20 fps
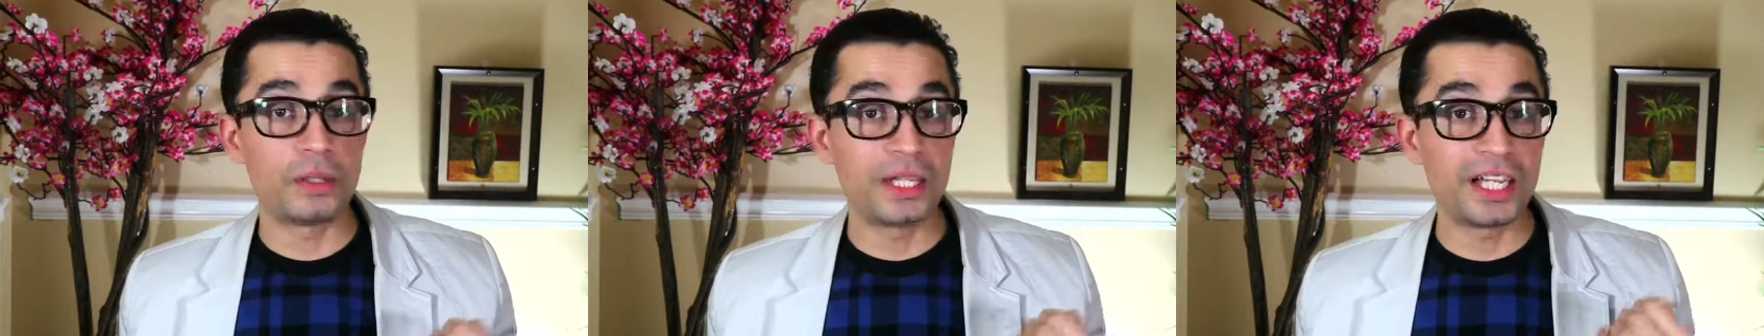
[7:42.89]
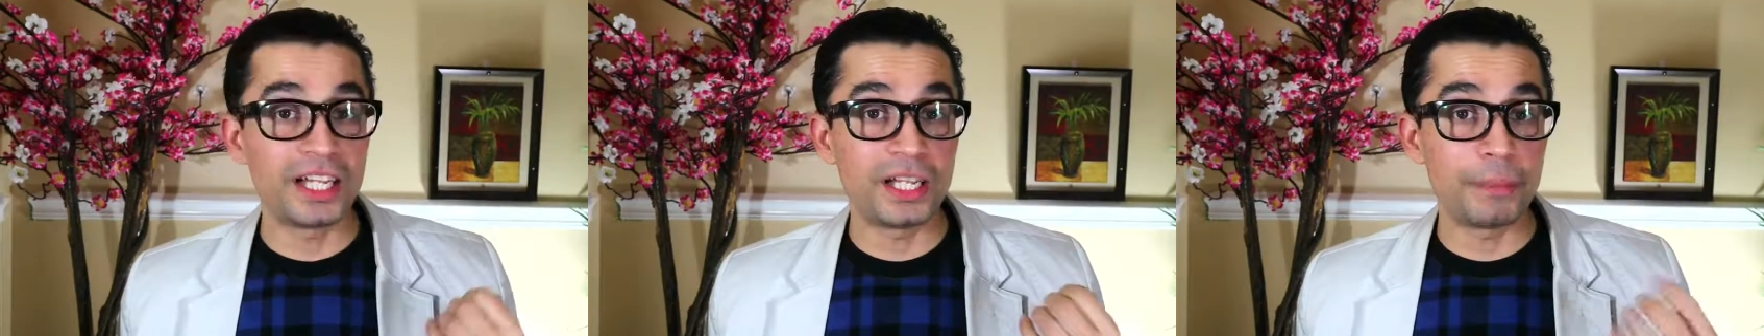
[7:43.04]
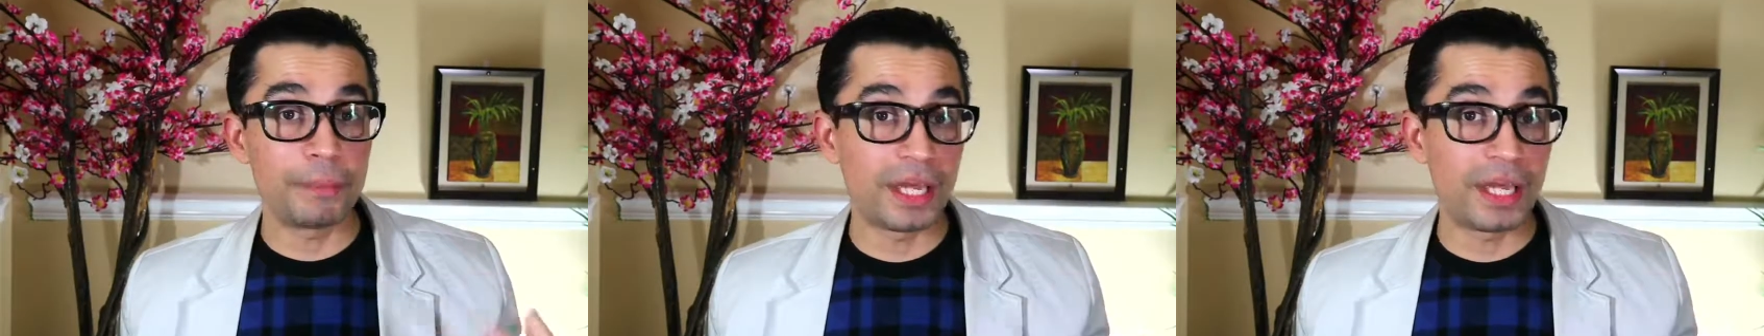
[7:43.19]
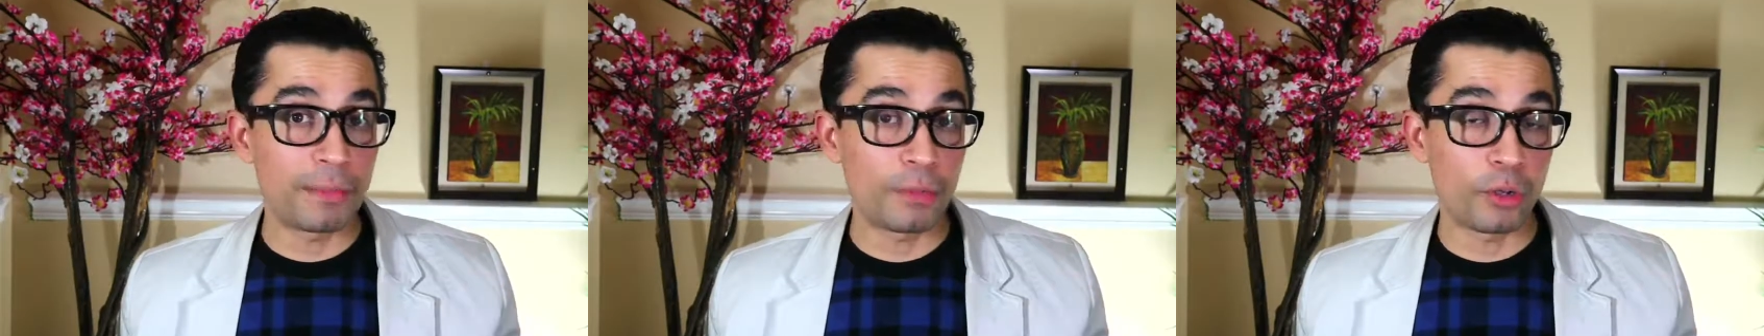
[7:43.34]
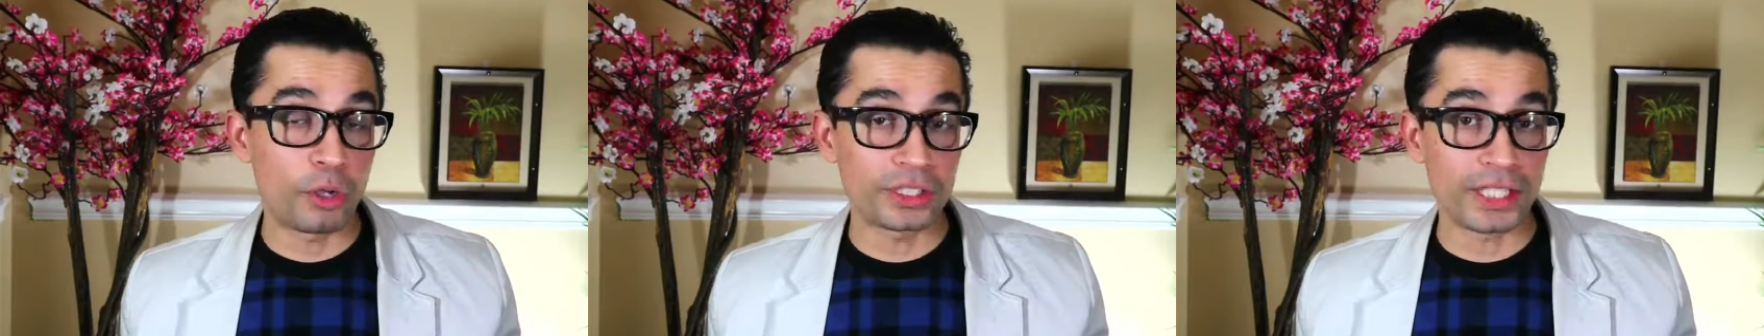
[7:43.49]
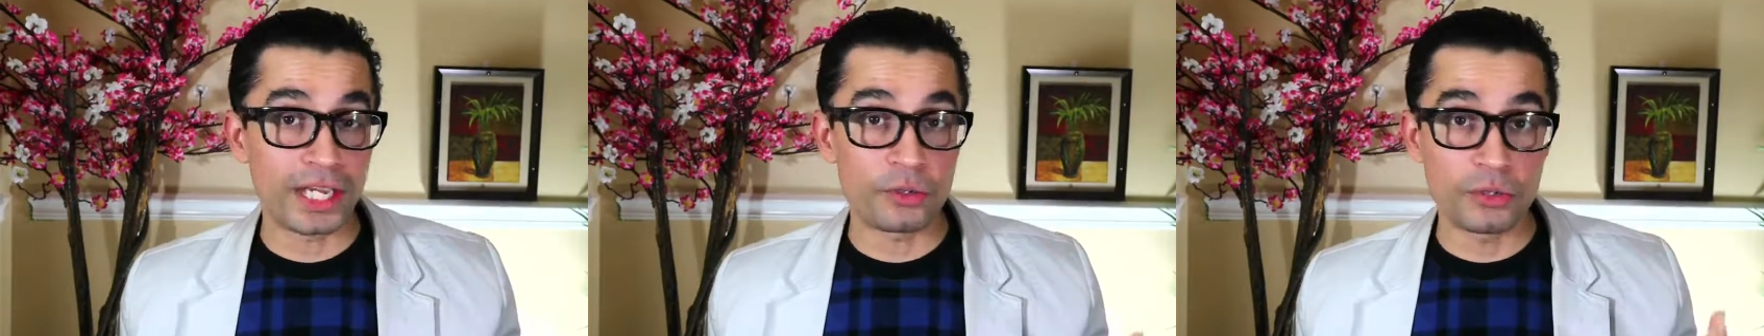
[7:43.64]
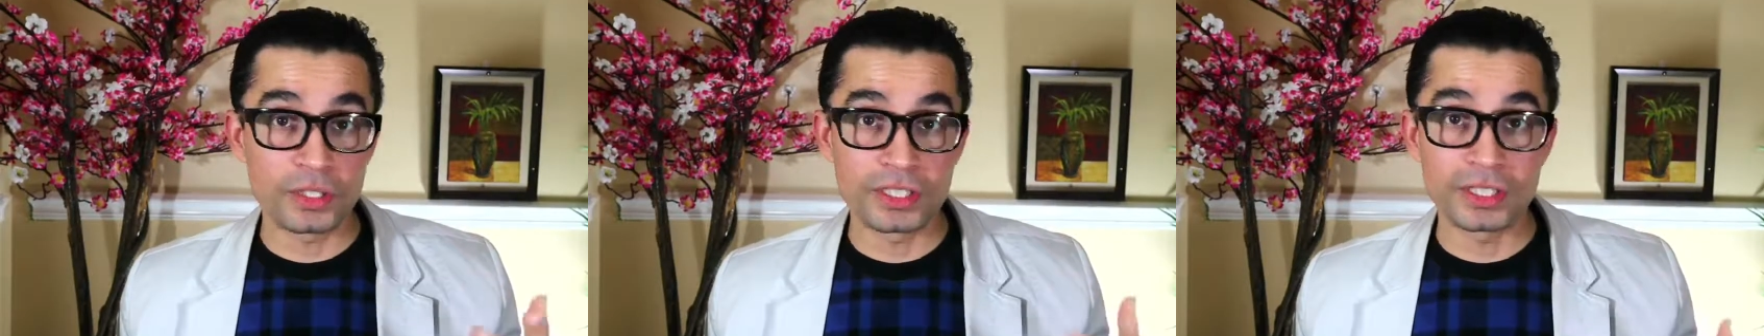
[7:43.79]
for a little
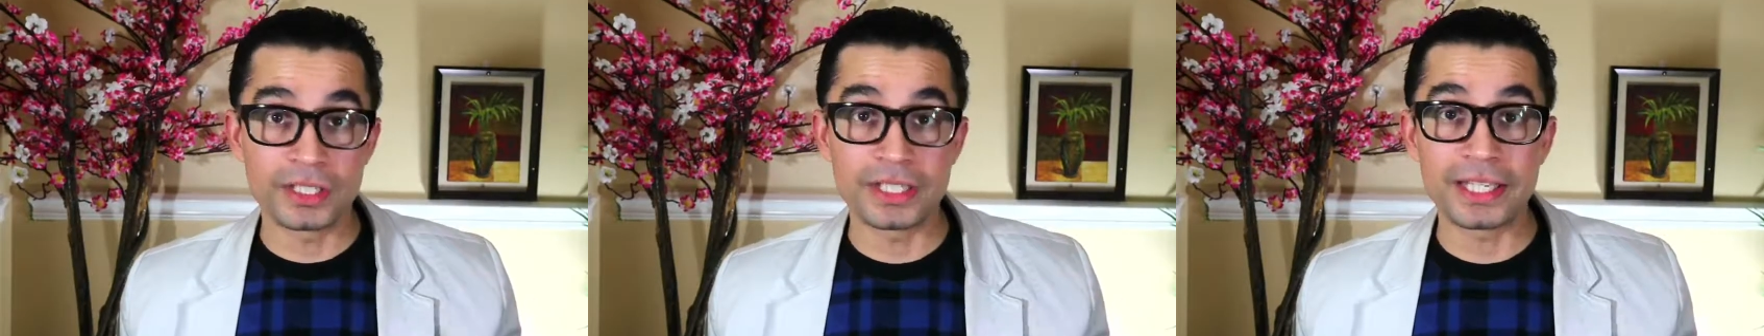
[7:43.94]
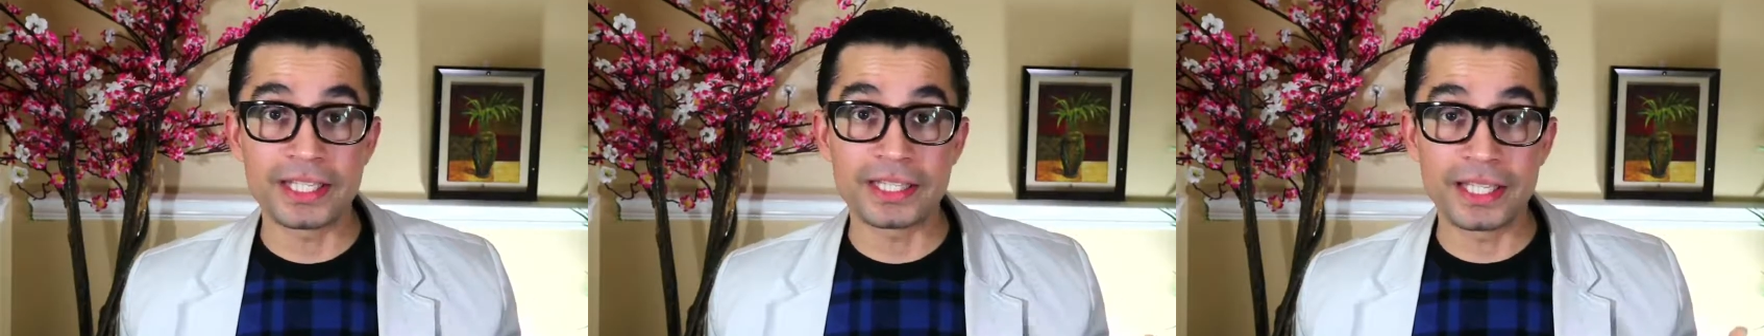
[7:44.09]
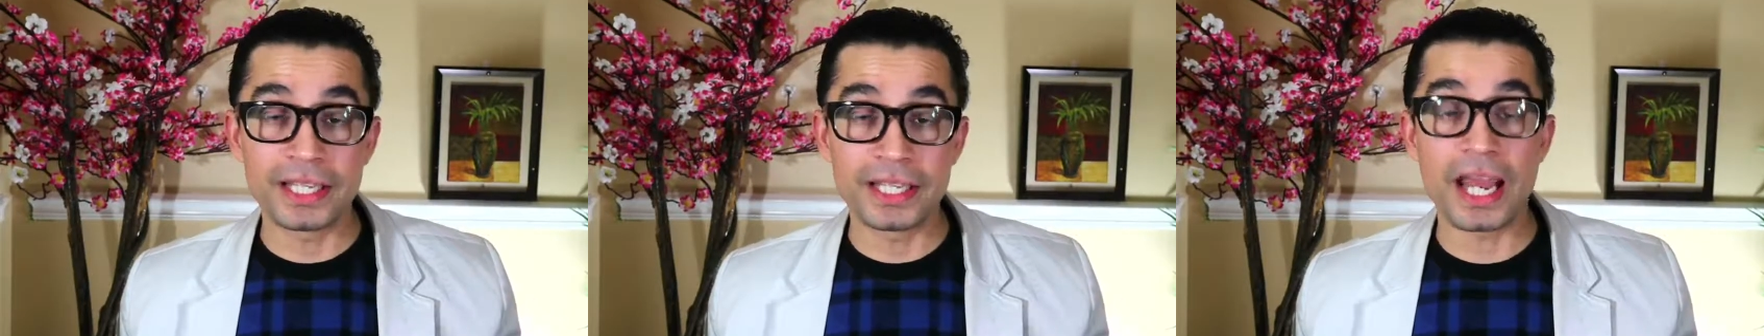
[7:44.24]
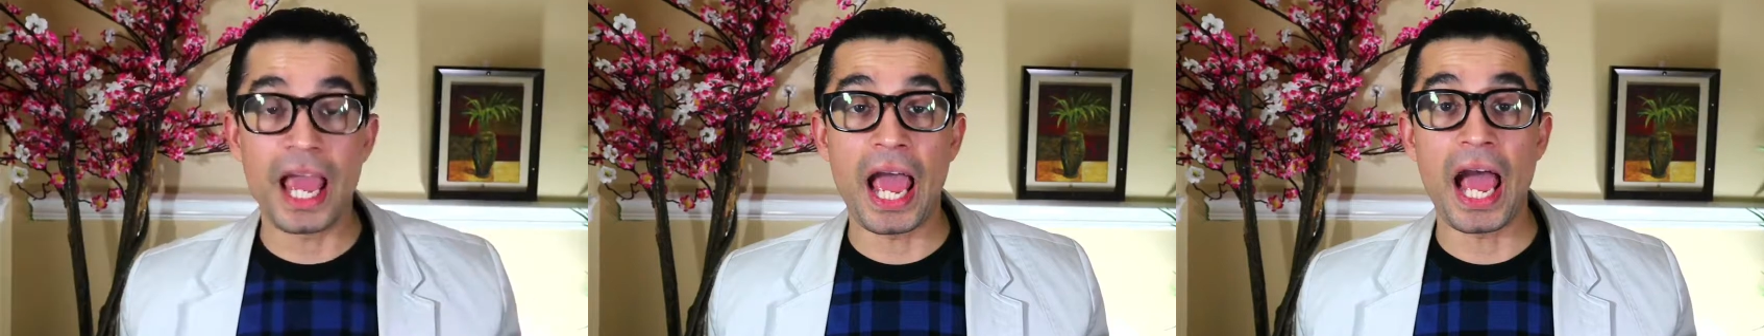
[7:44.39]
bit, because I recently